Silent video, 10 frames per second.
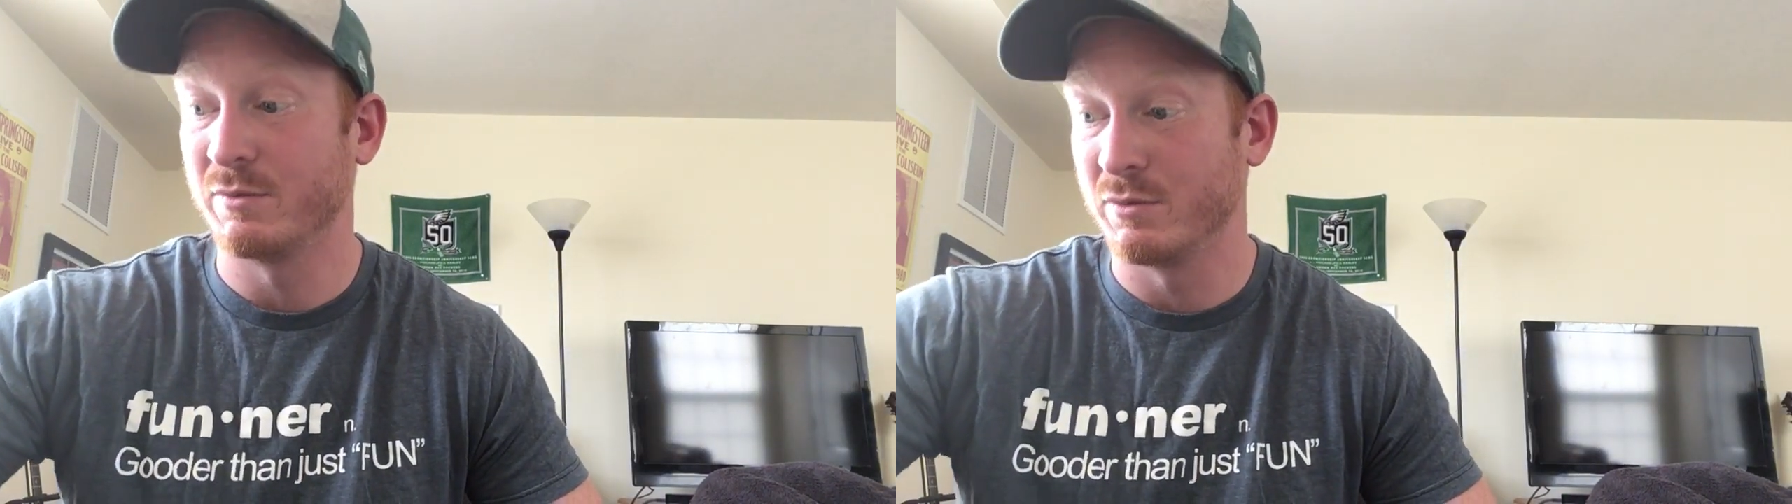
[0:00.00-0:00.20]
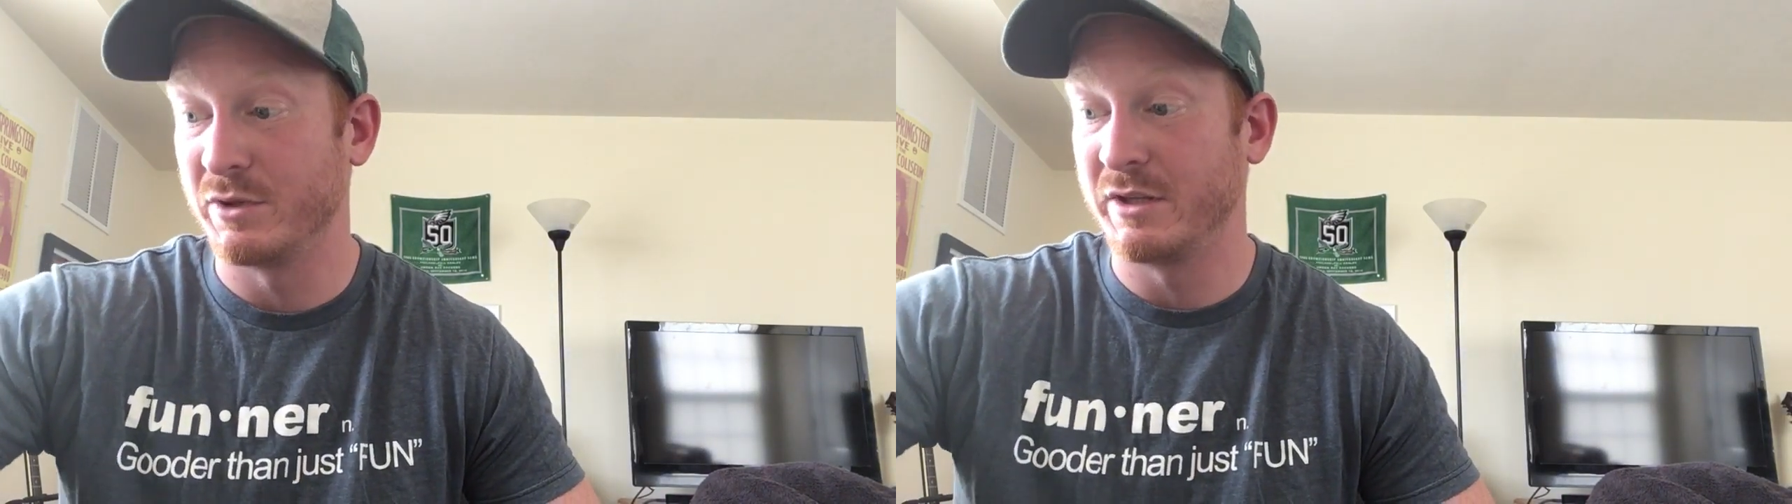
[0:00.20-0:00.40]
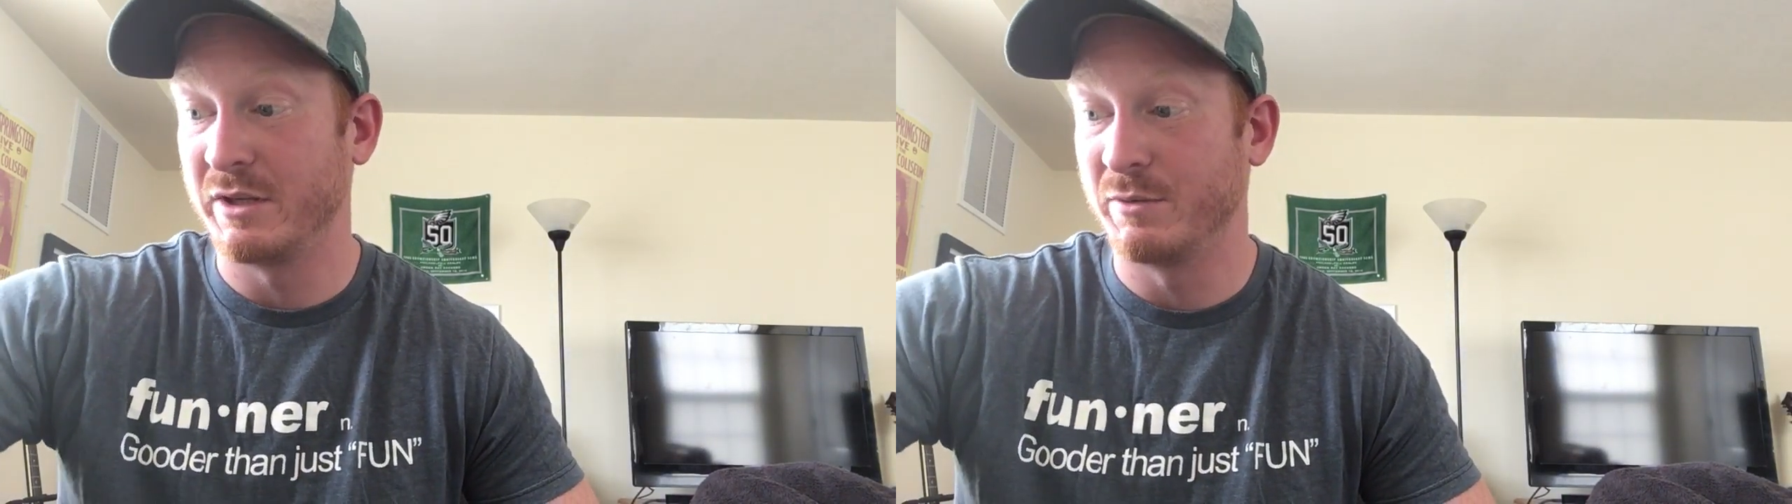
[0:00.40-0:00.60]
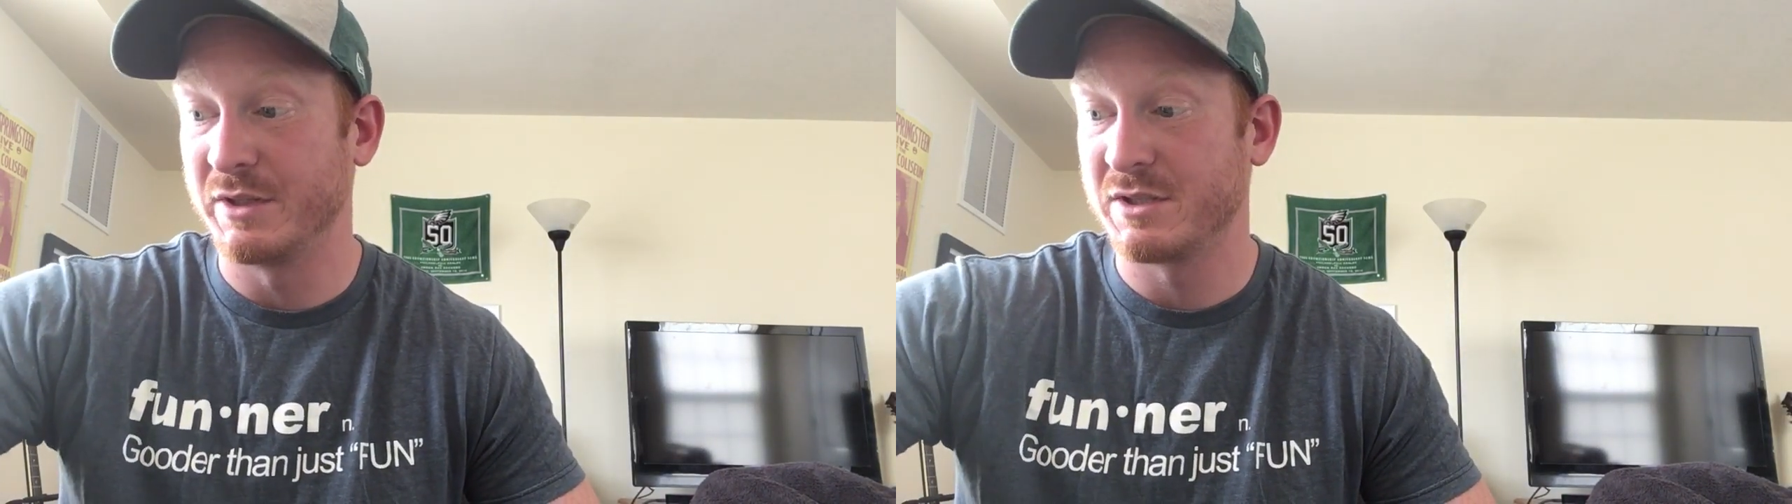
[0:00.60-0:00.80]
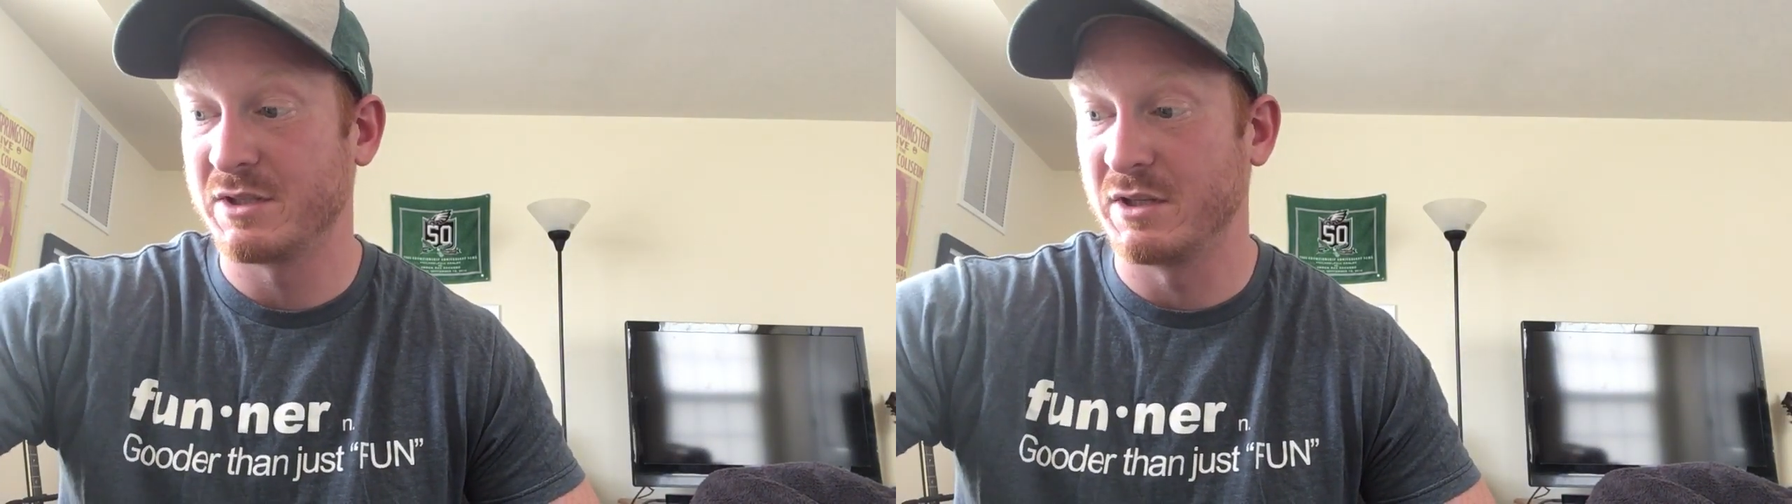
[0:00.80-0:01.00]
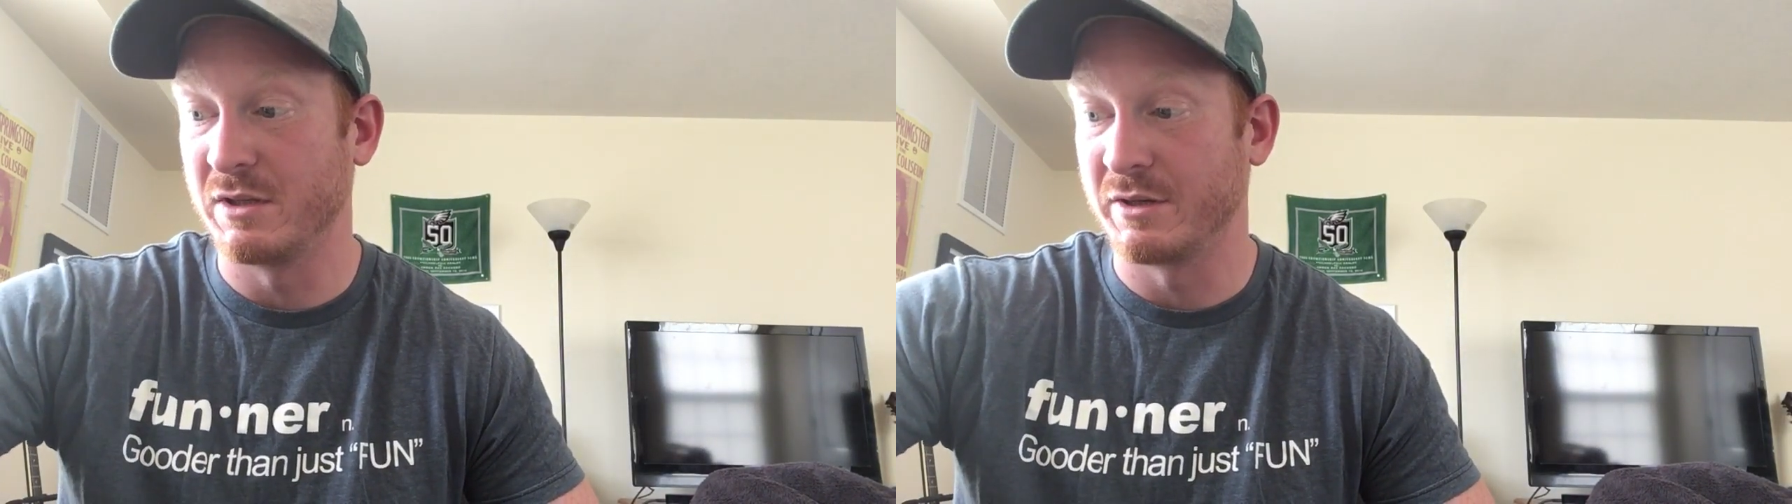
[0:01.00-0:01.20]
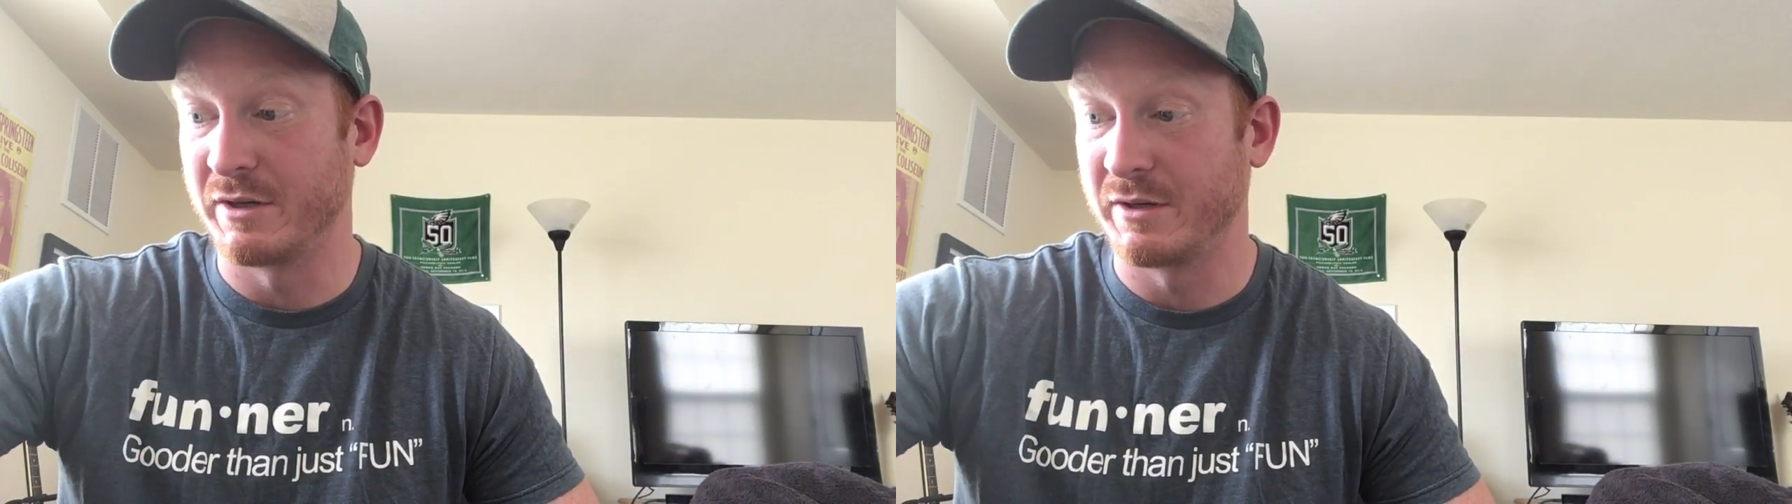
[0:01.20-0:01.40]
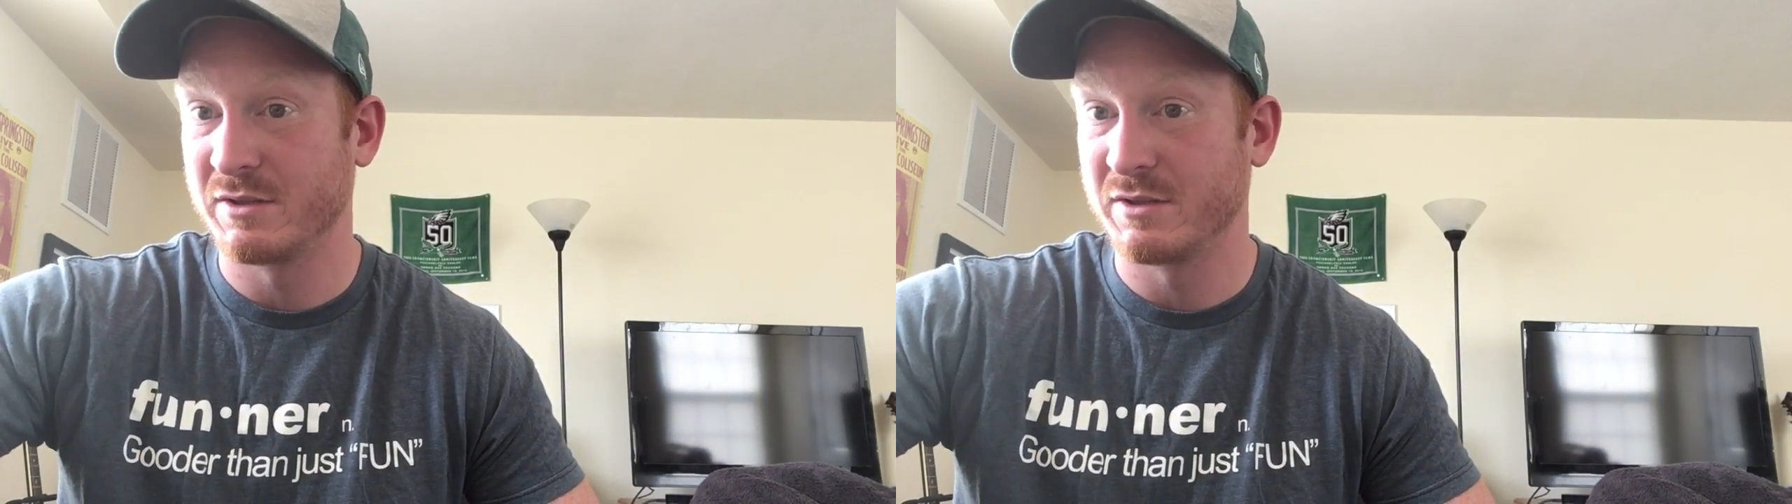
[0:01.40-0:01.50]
really wants to learn.